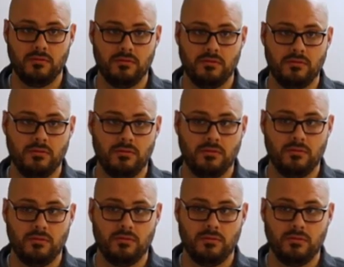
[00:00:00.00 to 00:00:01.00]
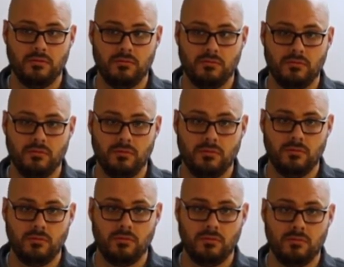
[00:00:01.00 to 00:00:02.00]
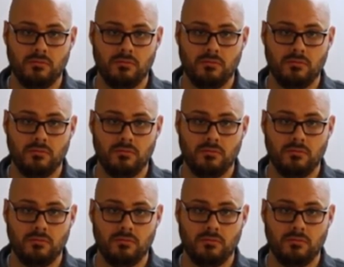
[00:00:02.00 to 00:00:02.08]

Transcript: Nothing is said.